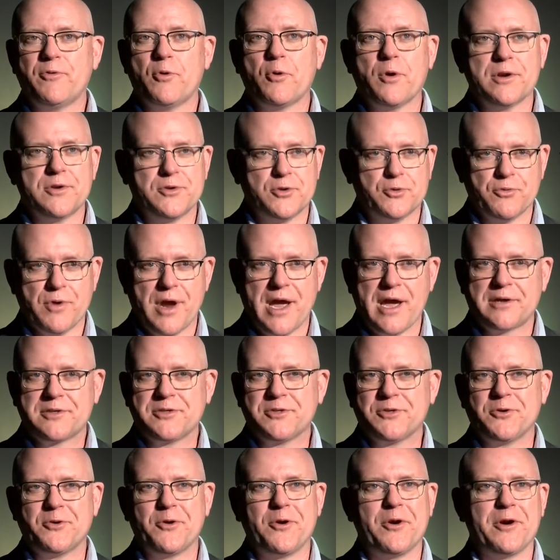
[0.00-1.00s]
for a
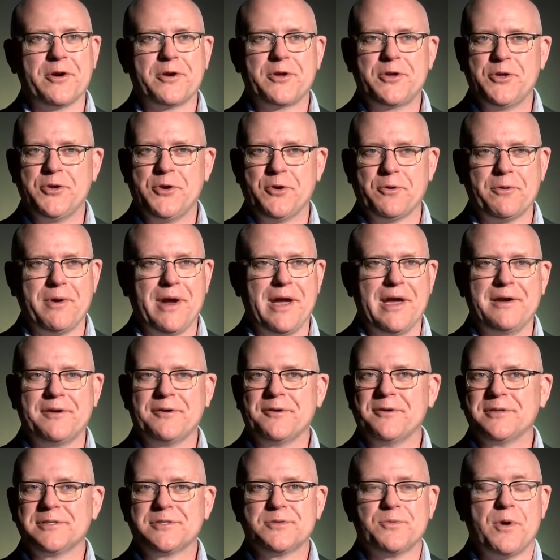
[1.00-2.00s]
director or a
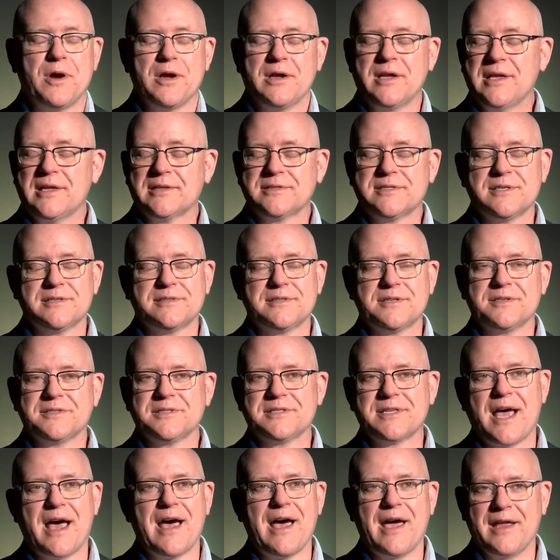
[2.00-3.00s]
curator. It's what gets us
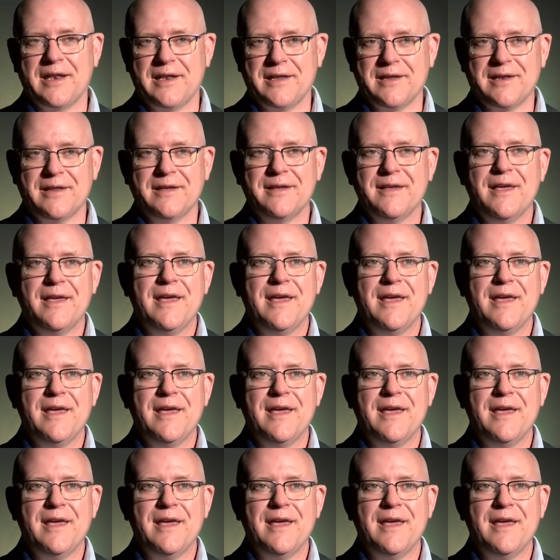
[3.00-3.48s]
excited.